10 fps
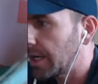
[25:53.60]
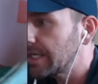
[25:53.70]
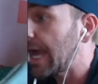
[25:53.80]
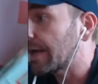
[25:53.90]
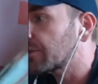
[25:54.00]

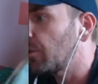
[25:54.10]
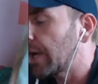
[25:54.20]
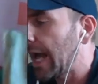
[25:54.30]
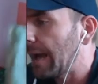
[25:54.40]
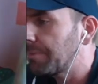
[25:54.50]
Yeah, so
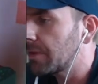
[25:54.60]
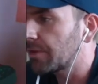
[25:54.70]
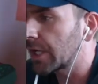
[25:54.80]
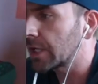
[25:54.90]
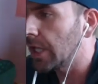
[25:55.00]
what happens,
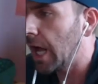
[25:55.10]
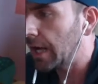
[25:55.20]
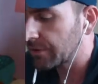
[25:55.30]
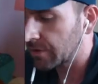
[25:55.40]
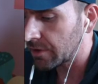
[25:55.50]
the
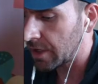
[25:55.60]
gloss,